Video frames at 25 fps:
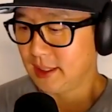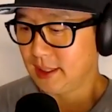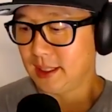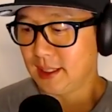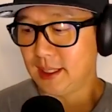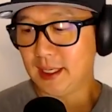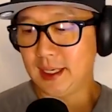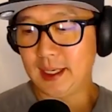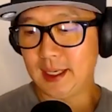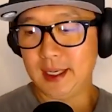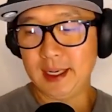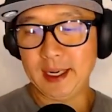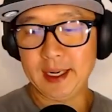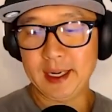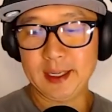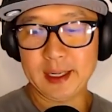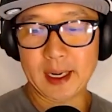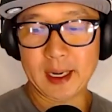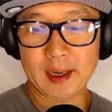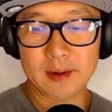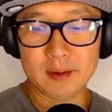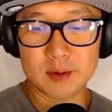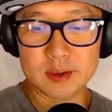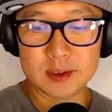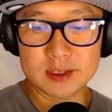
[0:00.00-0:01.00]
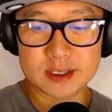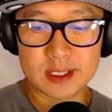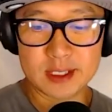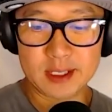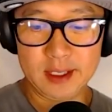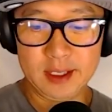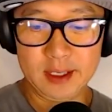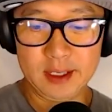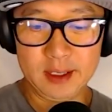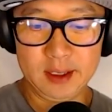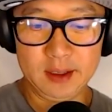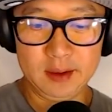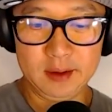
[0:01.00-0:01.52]
uh, and I was
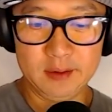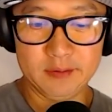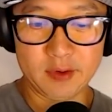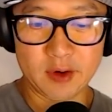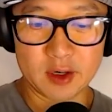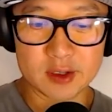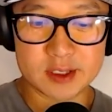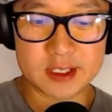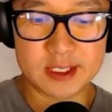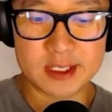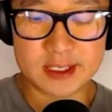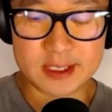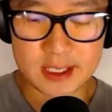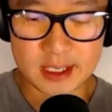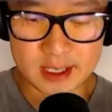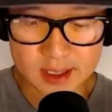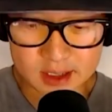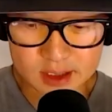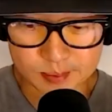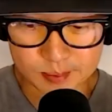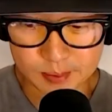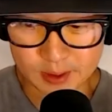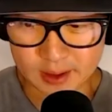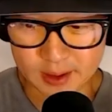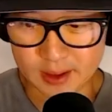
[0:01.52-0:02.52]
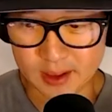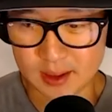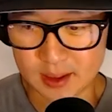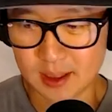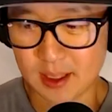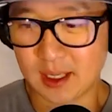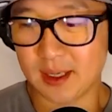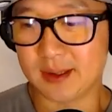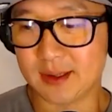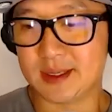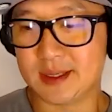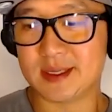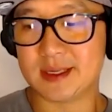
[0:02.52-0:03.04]
a varsity tennis player
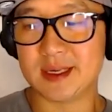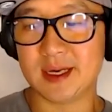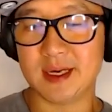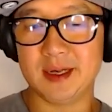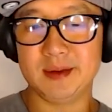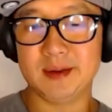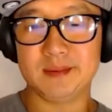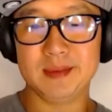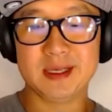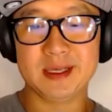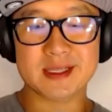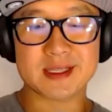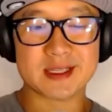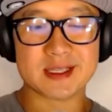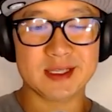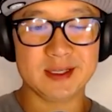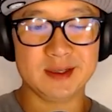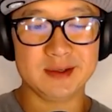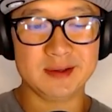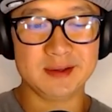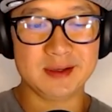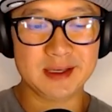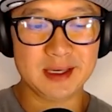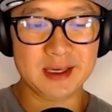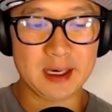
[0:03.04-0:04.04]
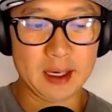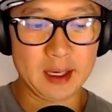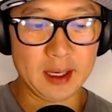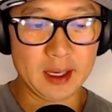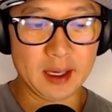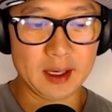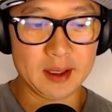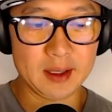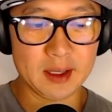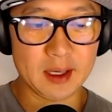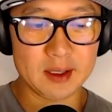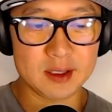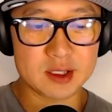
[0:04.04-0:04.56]
at the time. And so I,
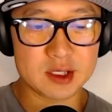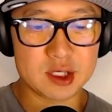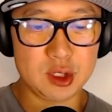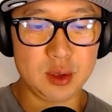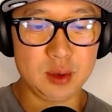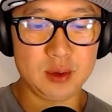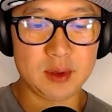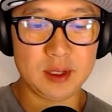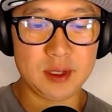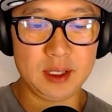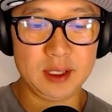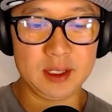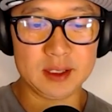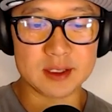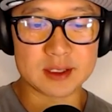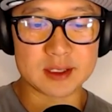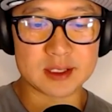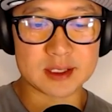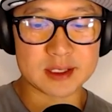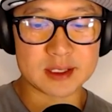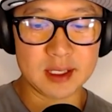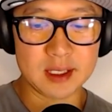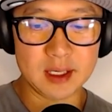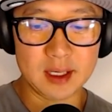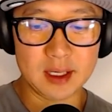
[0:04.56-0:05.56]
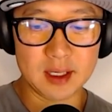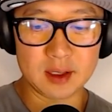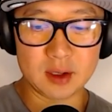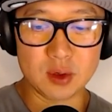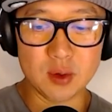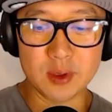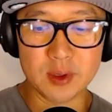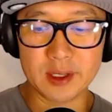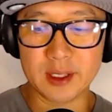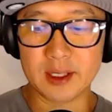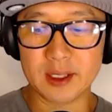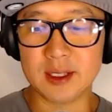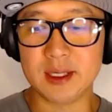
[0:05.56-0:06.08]
I had two things uh,
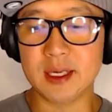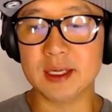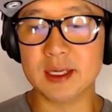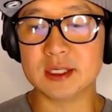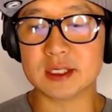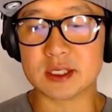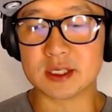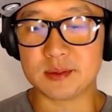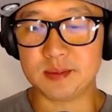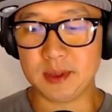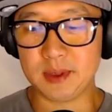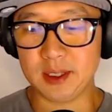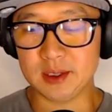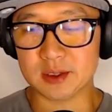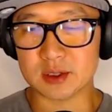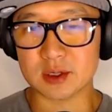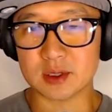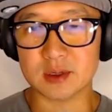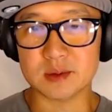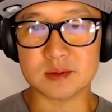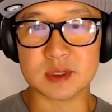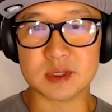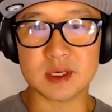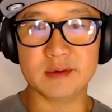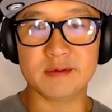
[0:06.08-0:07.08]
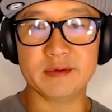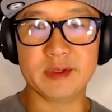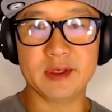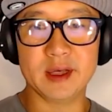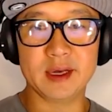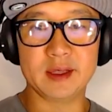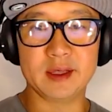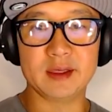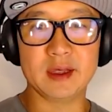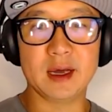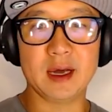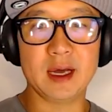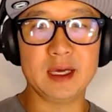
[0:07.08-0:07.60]
going against me in terms of
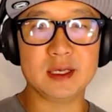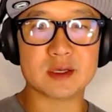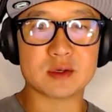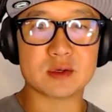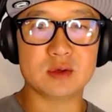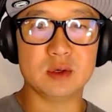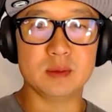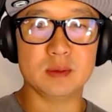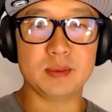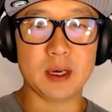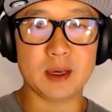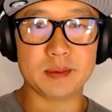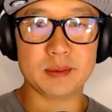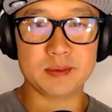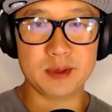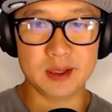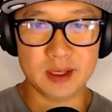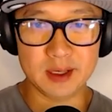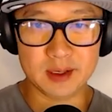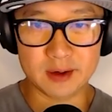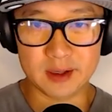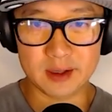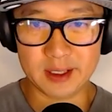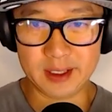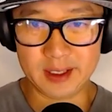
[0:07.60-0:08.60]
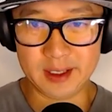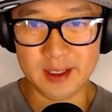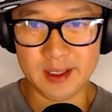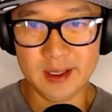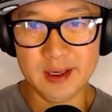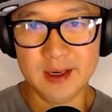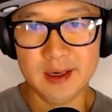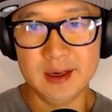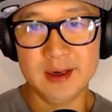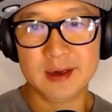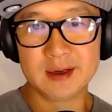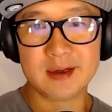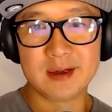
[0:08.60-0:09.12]
like the high school popularity
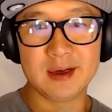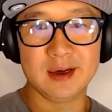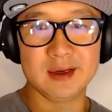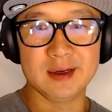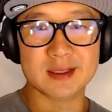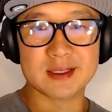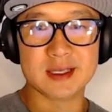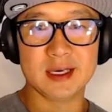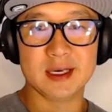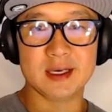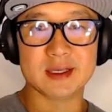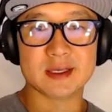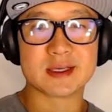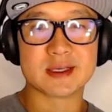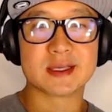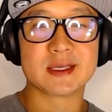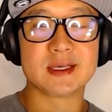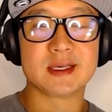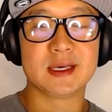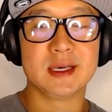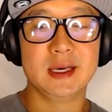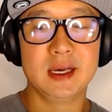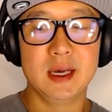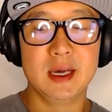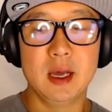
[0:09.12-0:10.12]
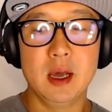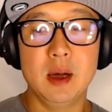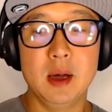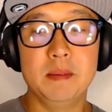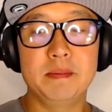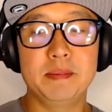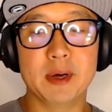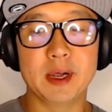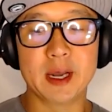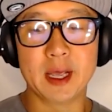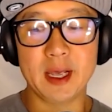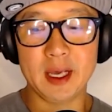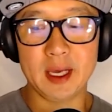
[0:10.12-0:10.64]
contest.
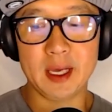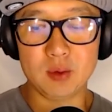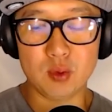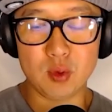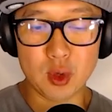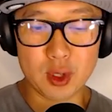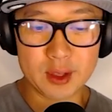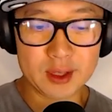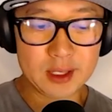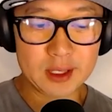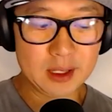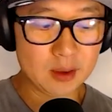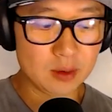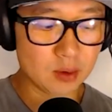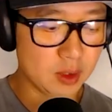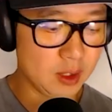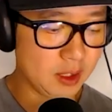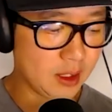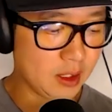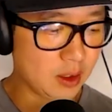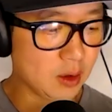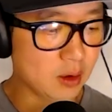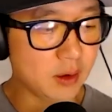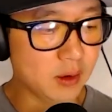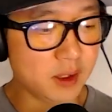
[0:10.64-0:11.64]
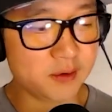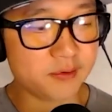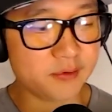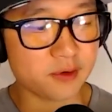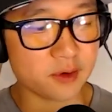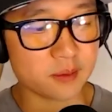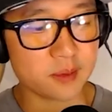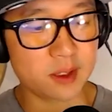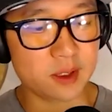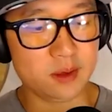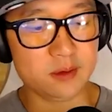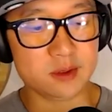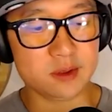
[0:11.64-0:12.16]
But I had one thing really going for
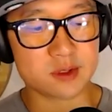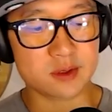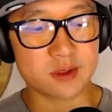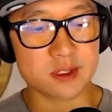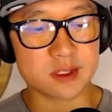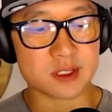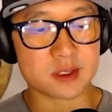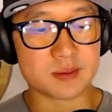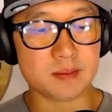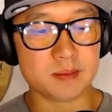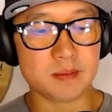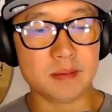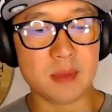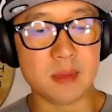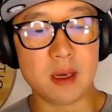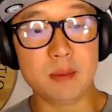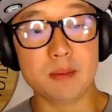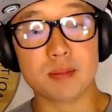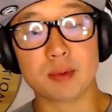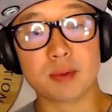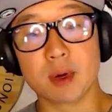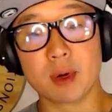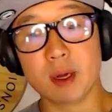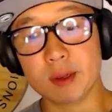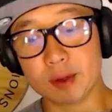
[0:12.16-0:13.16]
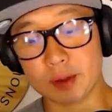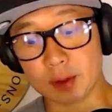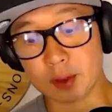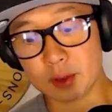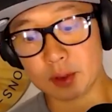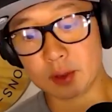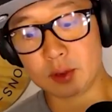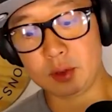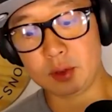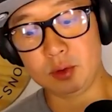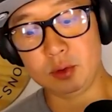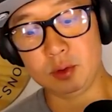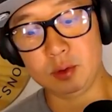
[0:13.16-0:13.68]
me, which was my
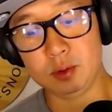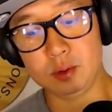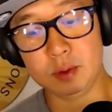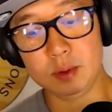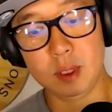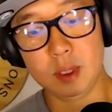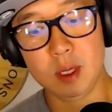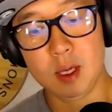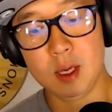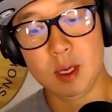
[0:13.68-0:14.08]
brother, who